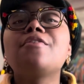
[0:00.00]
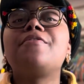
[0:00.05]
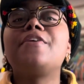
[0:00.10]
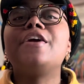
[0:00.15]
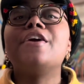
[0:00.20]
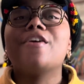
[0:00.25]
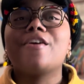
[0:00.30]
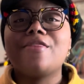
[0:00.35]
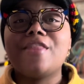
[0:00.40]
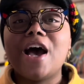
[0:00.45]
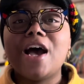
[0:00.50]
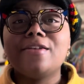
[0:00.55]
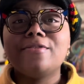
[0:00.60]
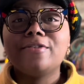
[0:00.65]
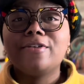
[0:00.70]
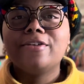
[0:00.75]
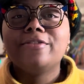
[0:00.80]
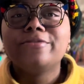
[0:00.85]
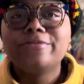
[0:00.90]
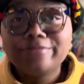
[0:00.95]
hearing that.
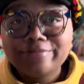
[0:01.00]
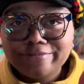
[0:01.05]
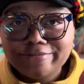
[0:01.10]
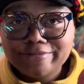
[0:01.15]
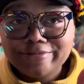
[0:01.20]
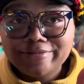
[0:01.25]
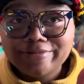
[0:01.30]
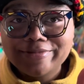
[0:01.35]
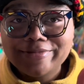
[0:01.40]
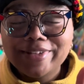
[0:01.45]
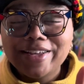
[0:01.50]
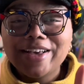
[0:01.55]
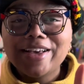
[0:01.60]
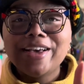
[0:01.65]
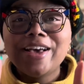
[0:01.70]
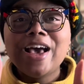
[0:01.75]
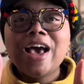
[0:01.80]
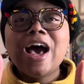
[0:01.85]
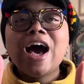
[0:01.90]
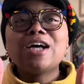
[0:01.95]
I was
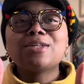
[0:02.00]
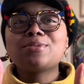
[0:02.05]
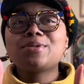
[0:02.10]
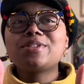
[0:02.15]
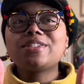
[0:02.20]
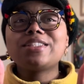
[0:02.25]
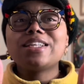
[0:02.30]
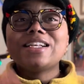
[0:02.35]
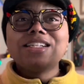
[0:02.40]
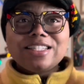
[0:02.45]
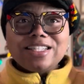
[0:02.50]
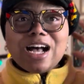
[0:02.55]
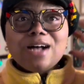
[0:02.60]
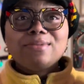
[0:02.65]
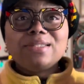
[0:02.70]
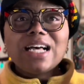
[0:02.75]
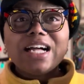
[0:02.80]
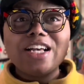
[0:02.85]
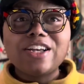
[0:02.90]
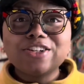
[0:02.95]
about to say, stop
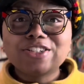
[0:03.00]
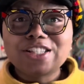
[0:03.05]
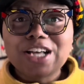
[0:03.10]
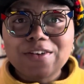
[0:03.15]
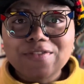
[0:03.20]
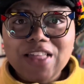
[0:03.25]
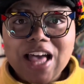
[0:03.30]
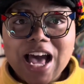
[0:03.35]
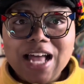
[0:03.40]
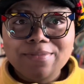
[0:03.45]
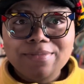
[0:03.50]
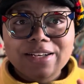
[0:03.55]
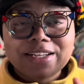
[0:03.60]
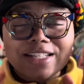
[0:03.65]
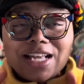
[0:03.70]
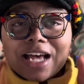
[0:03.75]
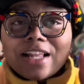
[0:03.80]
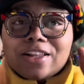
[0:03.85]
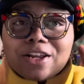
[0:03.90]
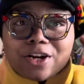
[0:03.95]
telling yourself that, because
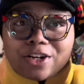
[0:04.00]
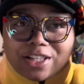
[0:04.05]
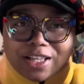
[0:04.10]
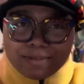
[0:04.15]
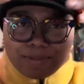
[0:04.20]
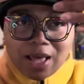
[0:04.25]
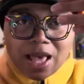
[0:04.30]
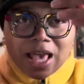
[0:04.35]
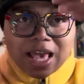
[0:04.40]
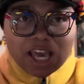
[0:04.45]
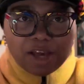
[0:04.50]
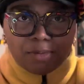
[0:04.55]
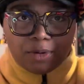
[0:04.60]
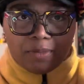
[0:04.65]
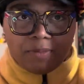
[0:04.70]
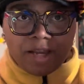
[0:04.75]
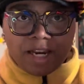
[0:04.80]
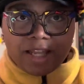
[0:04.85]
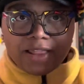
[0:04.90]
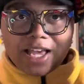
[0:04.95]
I literally
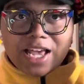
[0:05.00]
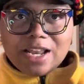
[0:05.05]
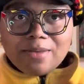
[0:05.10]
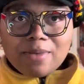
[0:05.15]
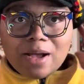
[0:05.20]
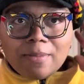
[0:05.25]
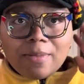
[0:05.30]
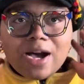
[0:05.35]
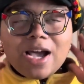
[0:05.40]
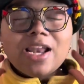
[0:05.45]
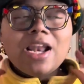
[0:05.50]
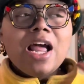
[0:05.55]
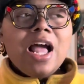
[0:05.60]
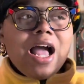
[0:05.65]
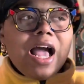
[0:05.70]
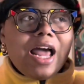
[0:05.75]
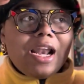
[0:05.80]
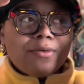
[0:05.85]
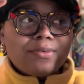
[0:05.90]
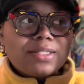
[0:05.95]
implemented that in my mind.
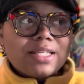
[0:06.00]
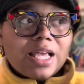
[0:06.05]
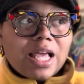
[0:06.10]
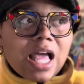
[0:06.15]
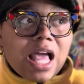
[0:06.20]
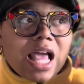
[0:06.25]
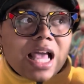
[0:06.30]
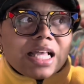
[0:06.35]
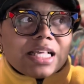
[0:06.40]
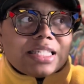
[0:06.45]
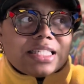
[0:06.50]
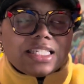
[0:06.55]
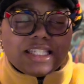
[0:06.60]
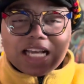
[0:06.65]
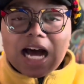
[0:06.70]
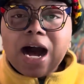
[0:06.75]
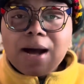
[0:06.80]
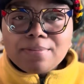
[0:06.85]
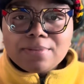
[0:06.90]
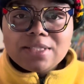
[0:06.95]
And I was like,
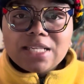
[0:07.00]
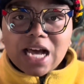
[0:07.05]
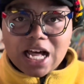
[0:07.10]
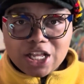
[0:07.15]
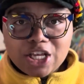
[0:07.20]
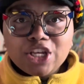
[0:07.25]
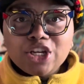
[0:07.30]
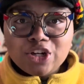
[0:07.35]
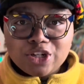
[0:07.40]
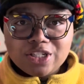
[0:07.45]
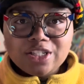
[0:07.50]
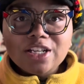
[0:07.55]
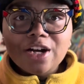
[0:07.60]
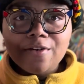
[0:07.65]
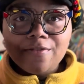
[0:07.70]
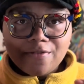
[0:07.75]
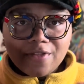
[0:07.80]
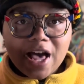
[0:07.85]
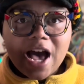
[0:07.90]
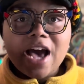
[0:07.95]
stop telling
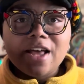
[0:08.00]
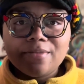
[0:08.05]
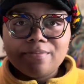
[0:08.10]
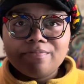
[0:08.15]
yourself that.